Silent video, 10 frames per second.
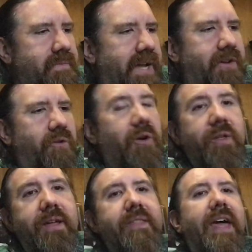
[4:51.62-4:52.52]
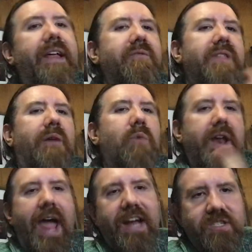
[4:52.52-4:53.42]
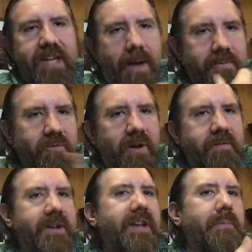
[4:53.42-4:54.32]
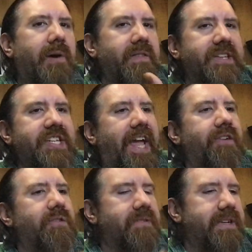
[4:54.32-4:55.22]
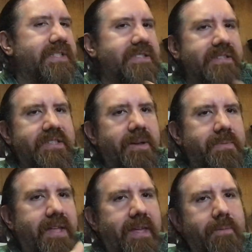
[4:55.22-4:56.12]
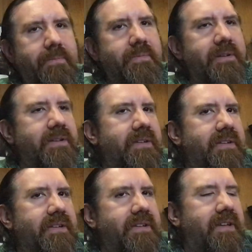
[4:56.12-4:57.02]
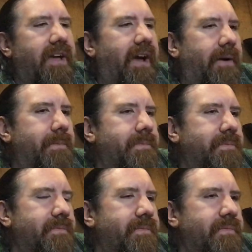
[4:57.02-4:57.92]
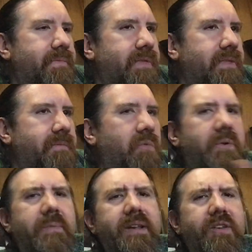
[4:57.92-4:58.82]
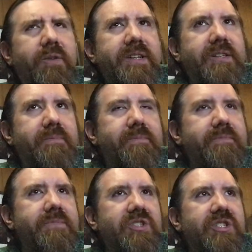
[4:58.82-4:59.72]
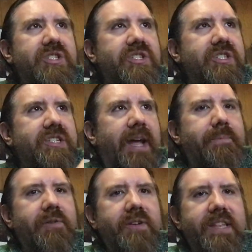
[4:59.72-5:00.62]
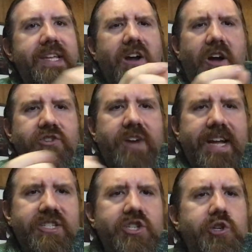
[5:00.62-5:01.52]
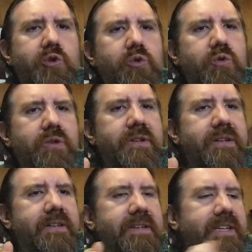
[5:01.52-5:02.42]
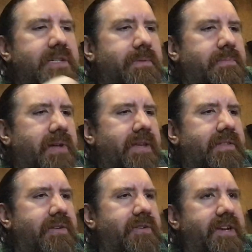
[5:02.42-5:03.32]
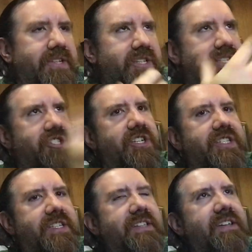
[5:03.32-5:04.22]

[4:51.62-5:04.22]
I don't know that what actually happened will ever end up on the channel. It's up to him. But we've been doing some Sniper Elite Contracts 2 he's been playing through, and it's just